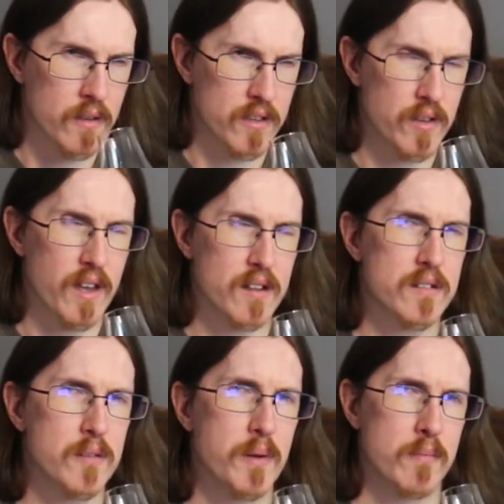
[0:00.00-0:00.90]
you get a
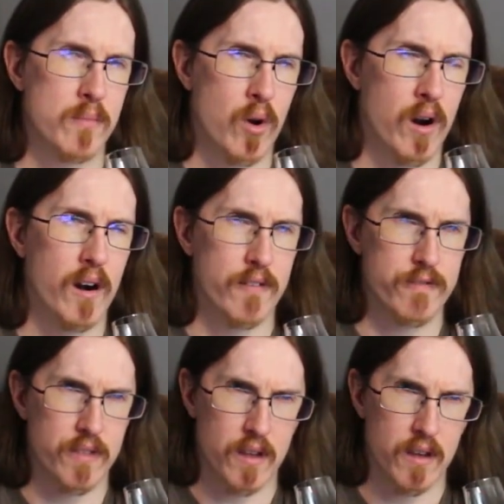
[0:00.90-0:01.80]
little bit more
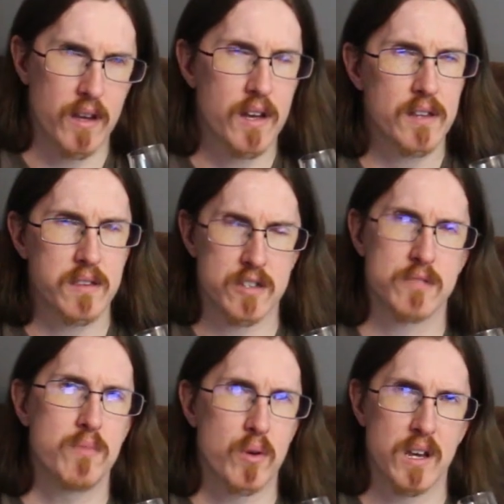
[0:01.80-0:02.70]
of the
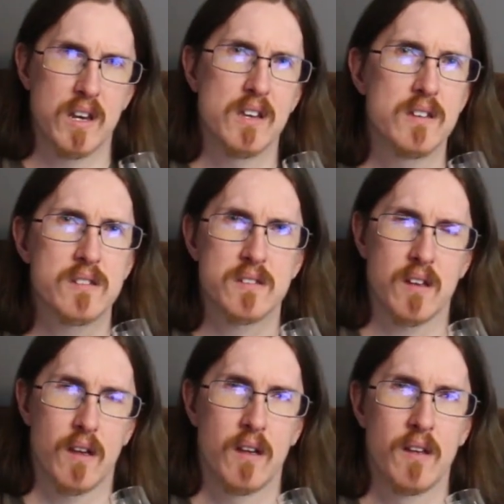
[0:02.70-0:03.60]
smokiness,
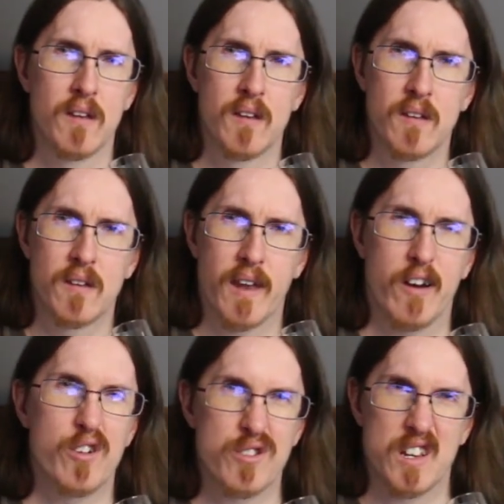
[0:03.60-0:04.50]
that
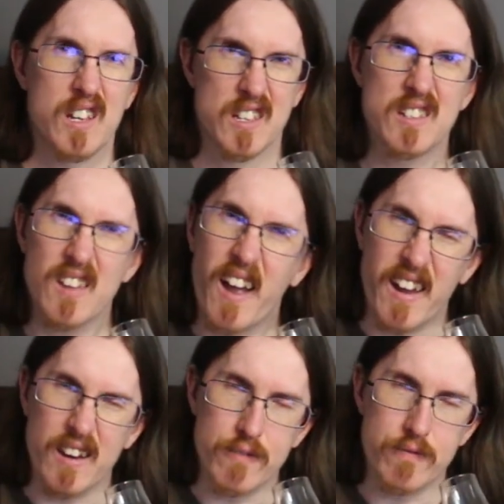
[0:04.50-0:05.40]
earthiness,
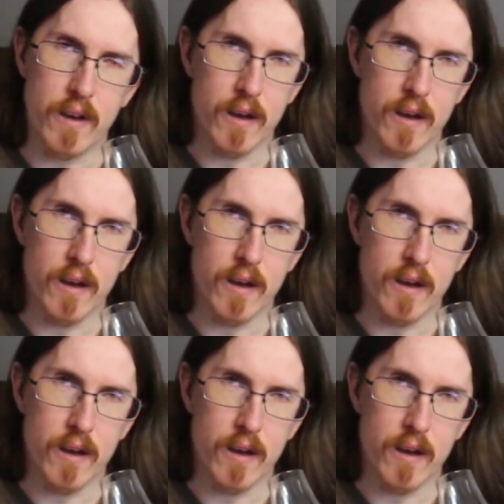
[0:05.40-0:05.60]
kind of